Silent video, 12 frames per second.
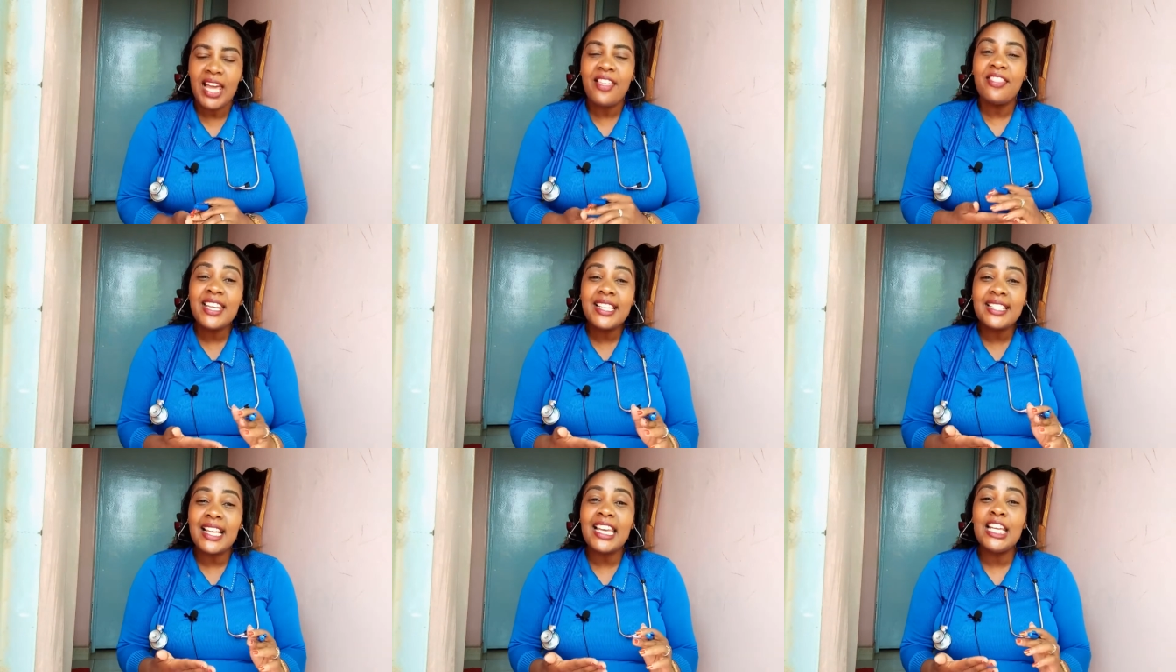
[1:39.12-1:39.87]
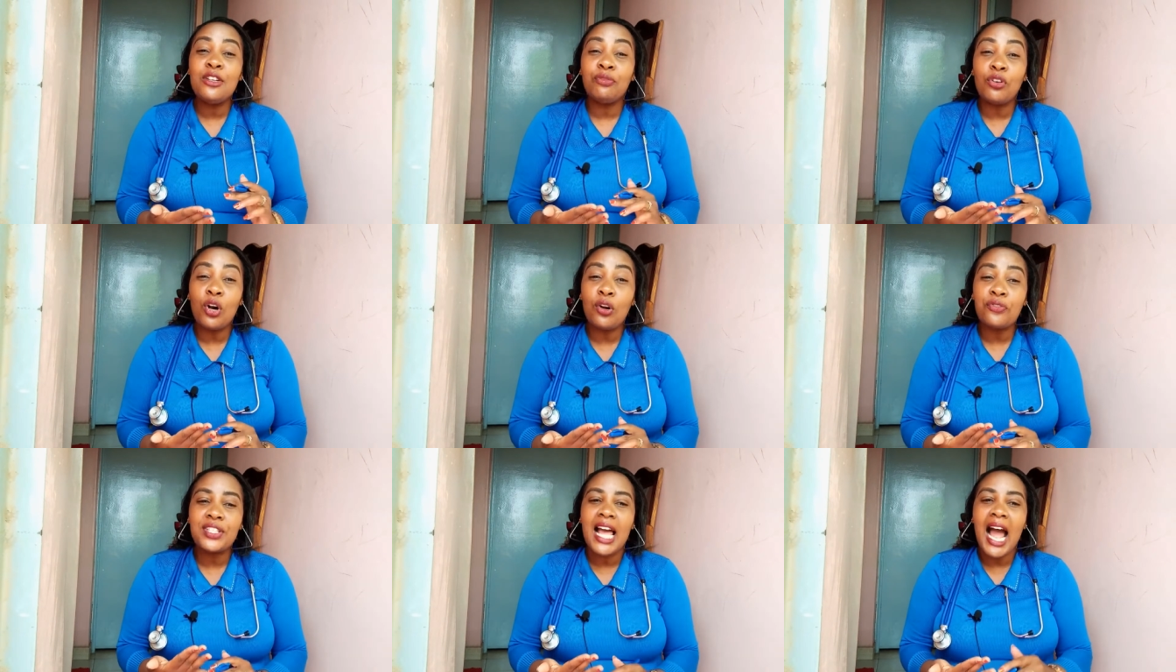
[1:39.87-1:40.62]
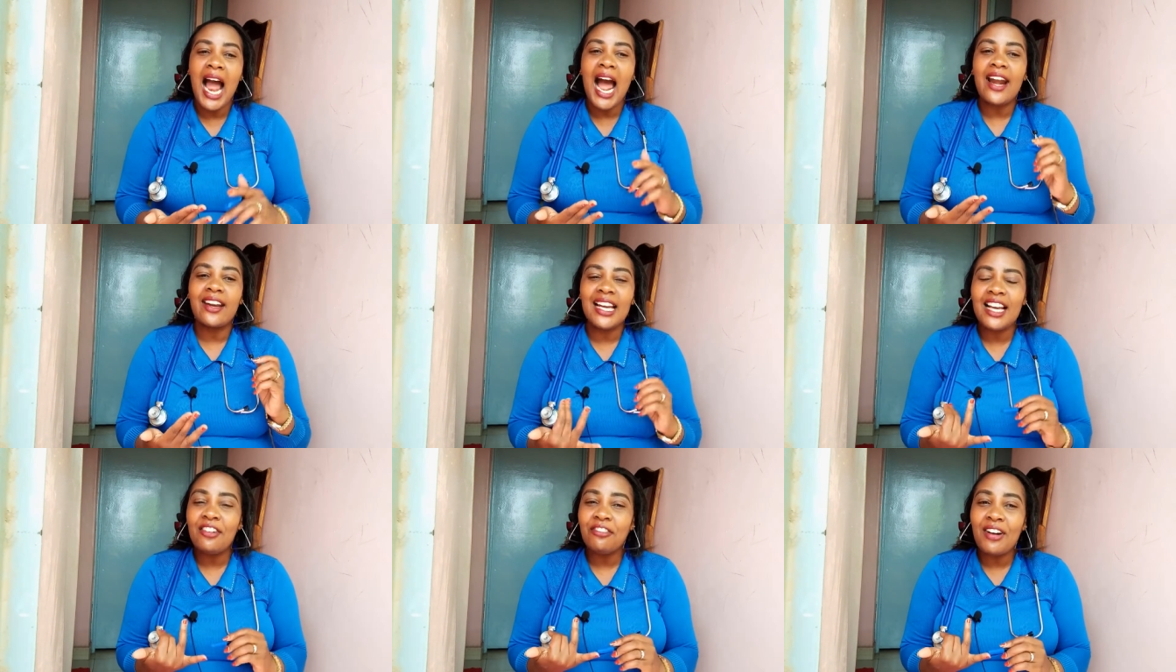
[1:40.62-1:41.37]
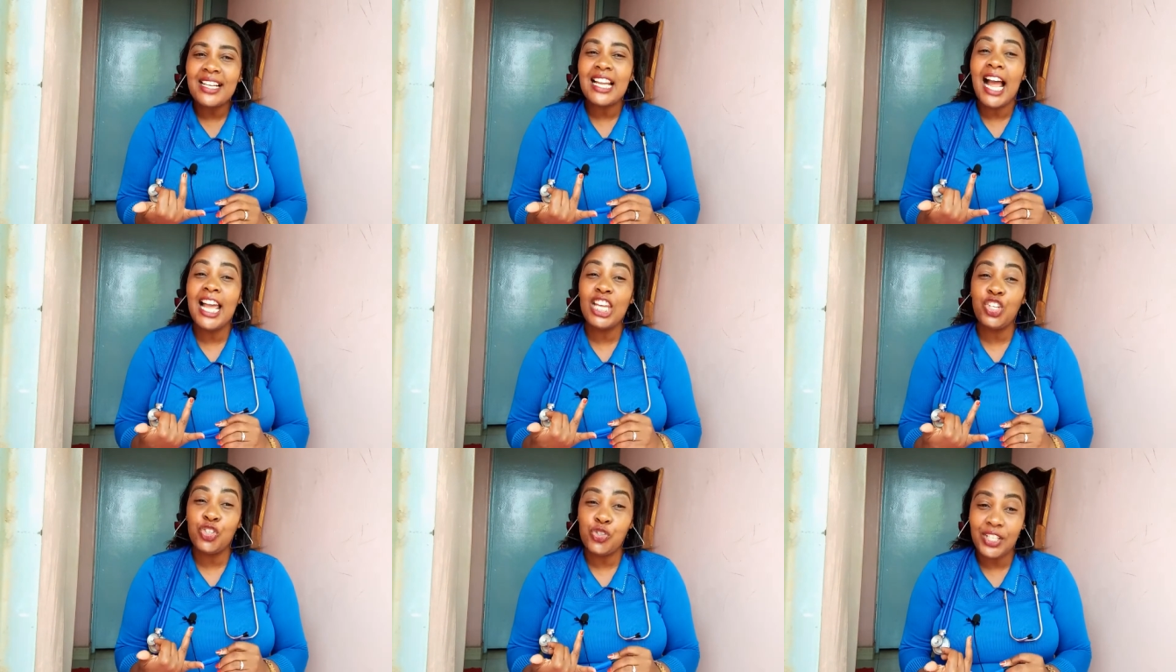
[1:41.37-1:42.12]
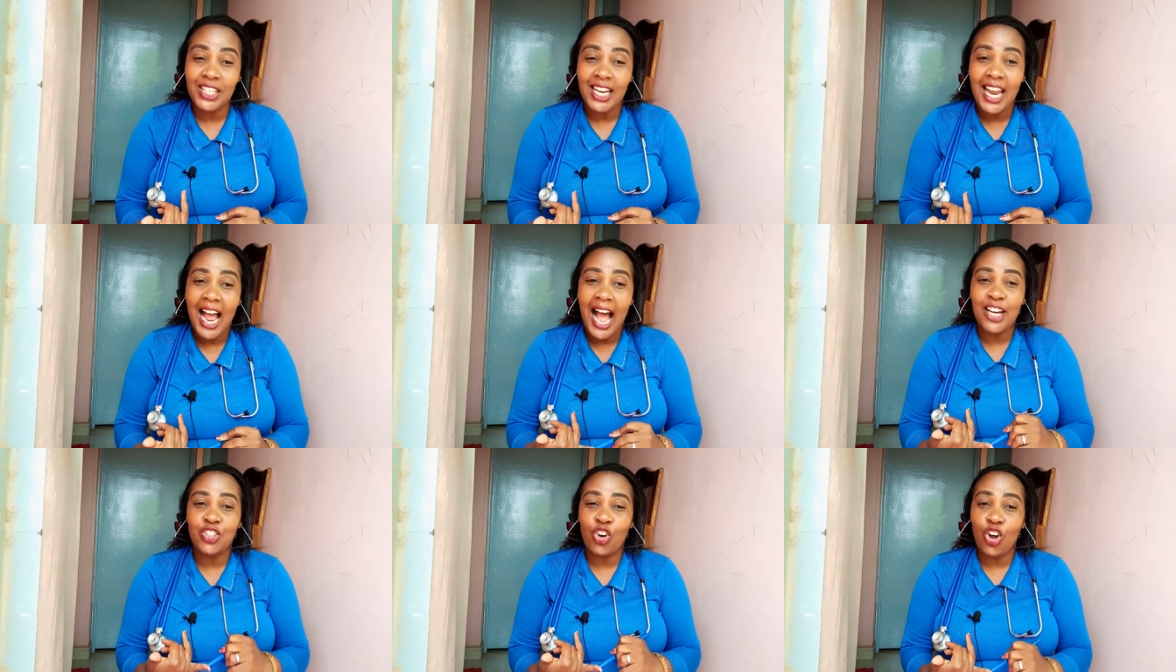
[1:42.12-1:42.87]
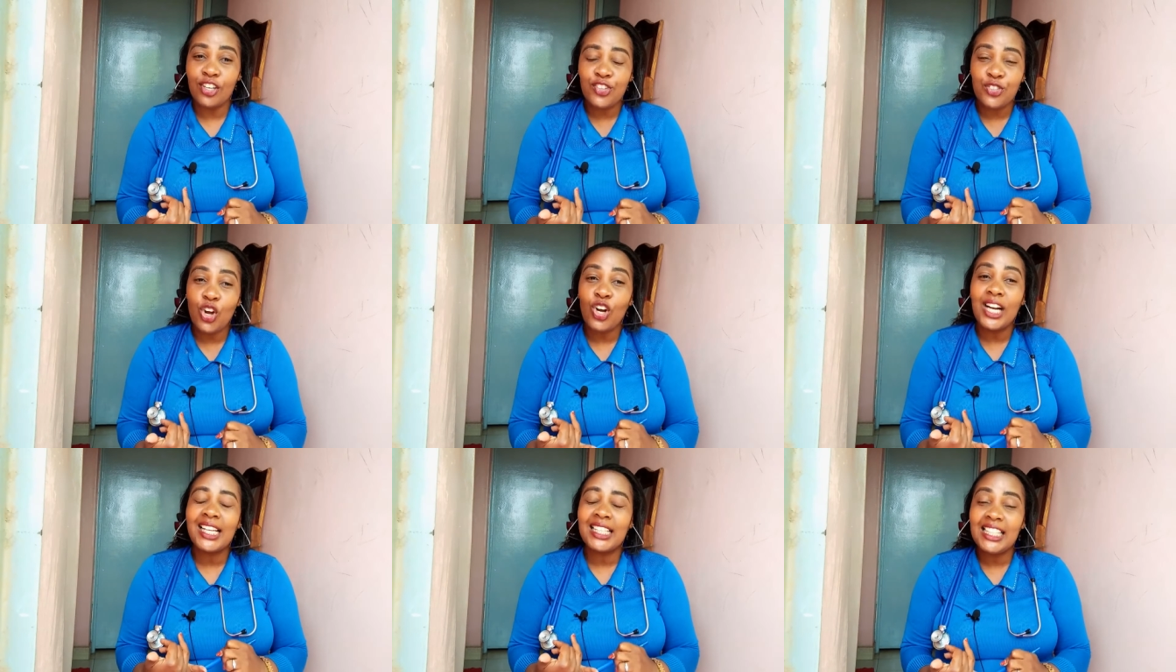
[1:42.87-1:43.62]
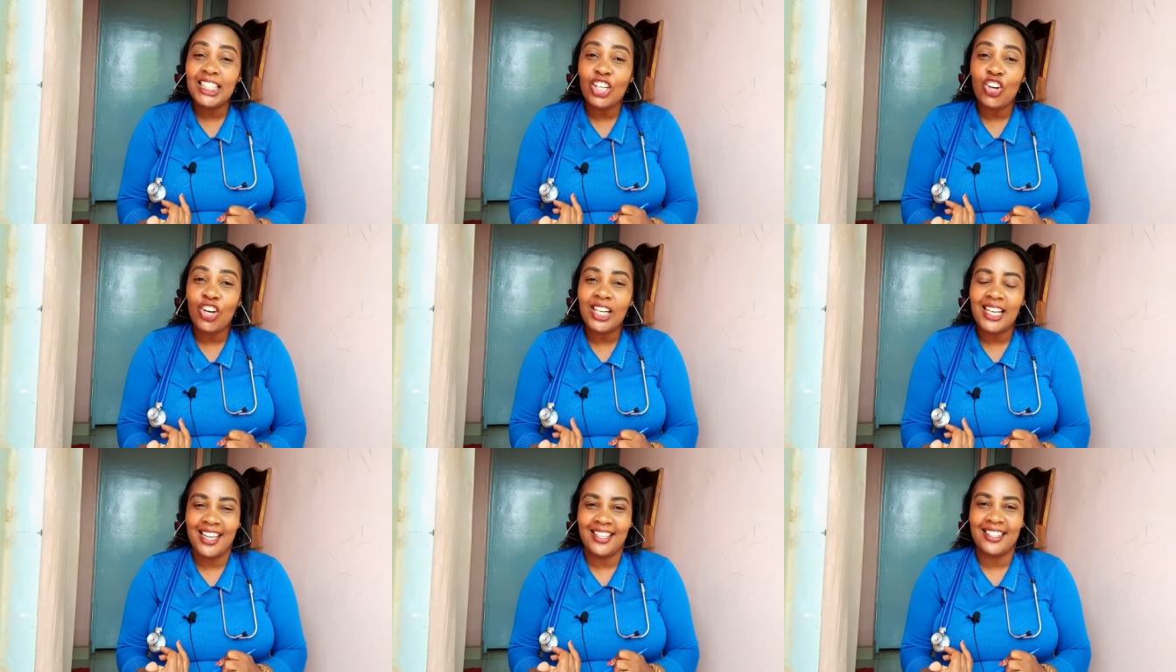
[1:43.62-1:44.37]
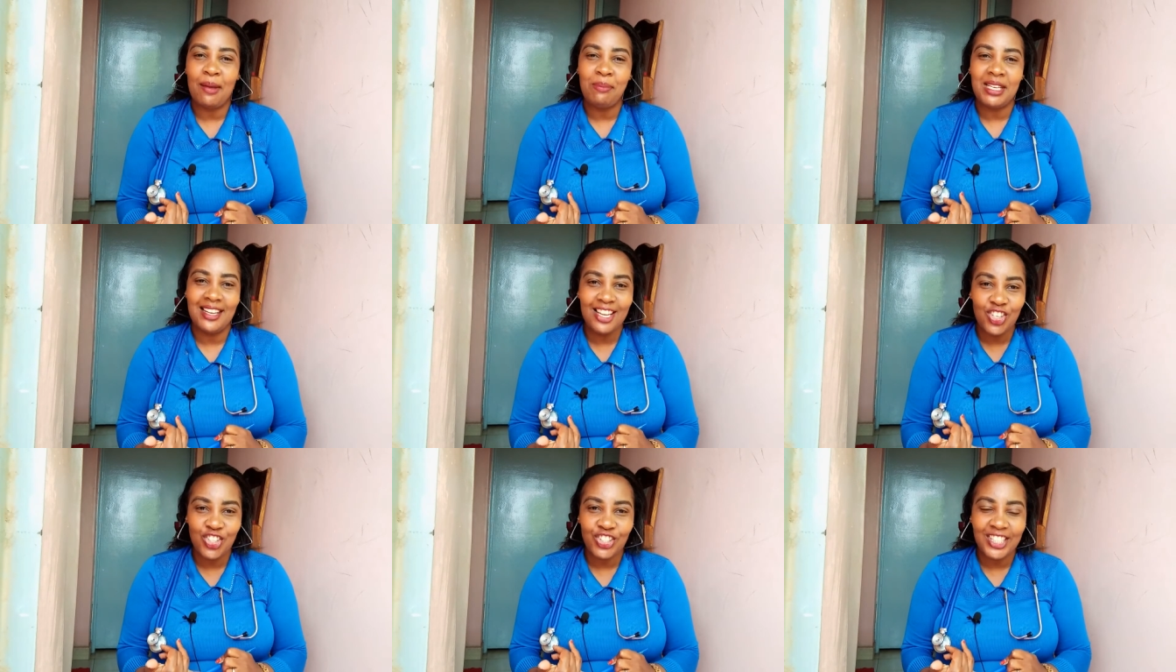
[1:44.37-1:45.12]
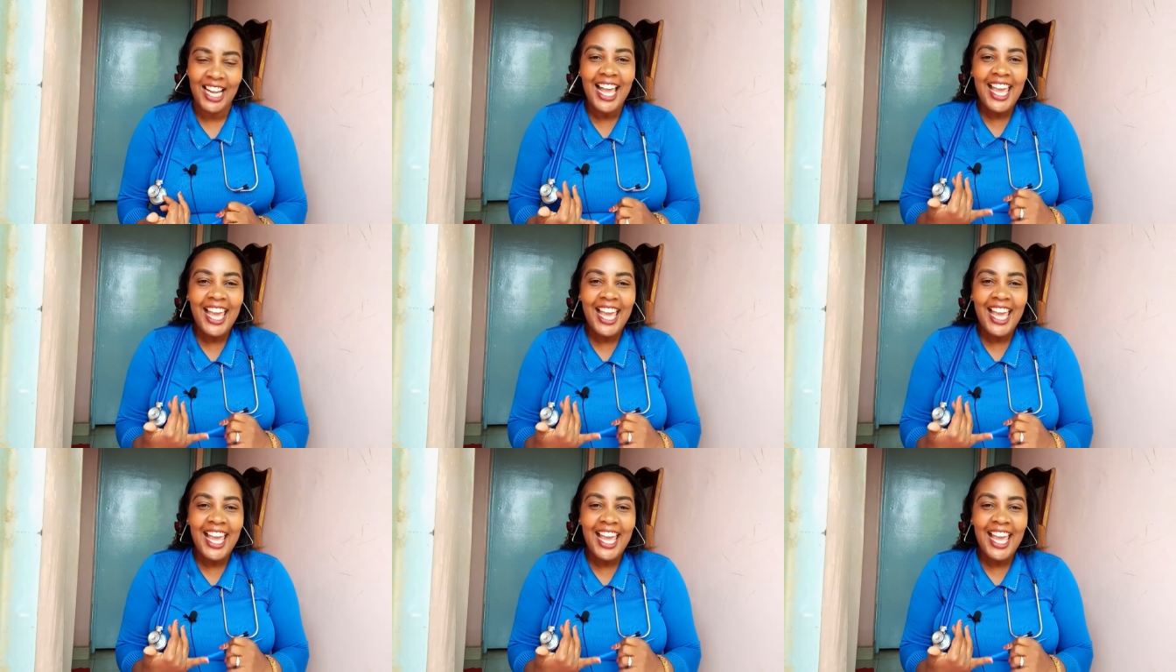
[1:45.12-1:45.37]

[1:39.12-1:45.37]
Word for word: This involves a relevant history and also clinical examination.